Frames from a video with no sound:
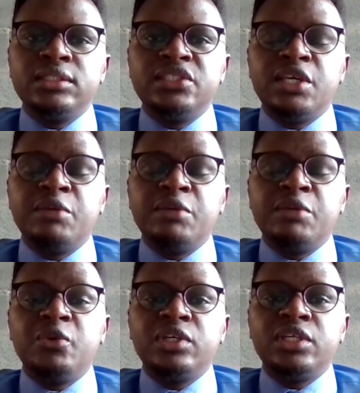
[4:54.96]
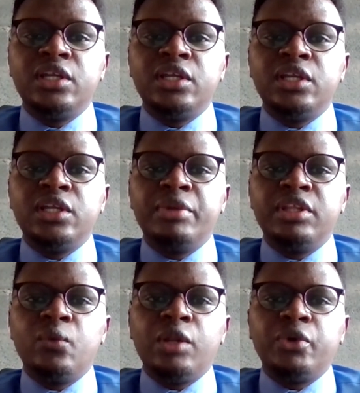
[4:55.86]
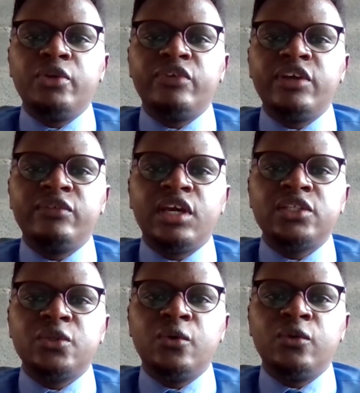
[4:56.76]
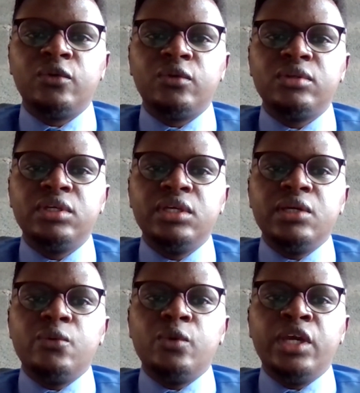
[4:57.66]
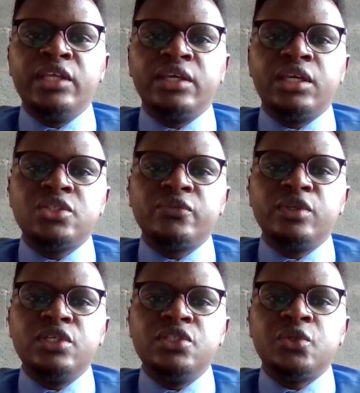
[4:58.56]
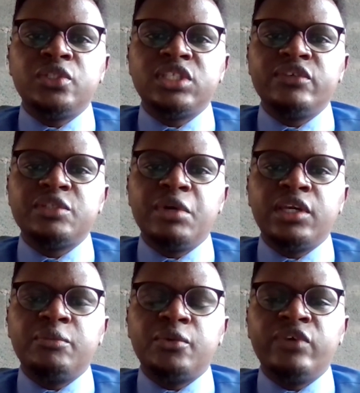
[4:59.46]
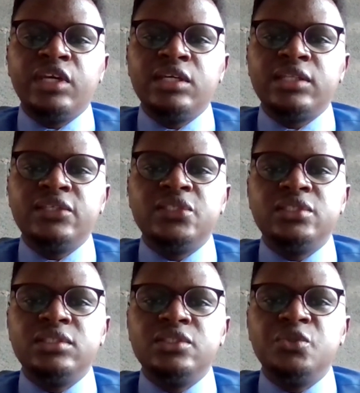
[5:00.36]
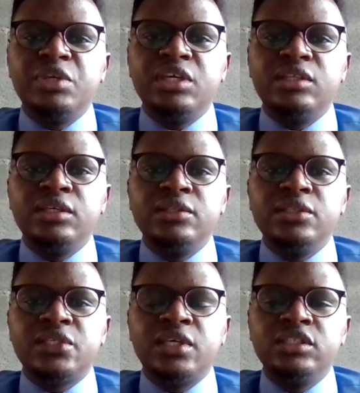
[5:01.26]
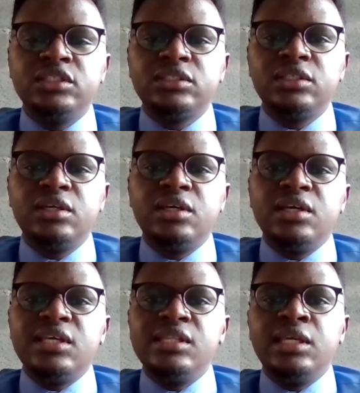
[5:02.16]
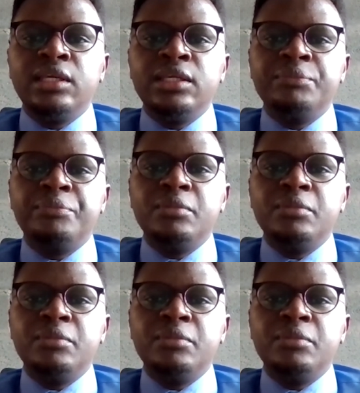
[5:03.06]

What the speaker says: the amount that he'll pay the 1.5 tax. In the case of the digital service market provider, this is Jumia in this case, the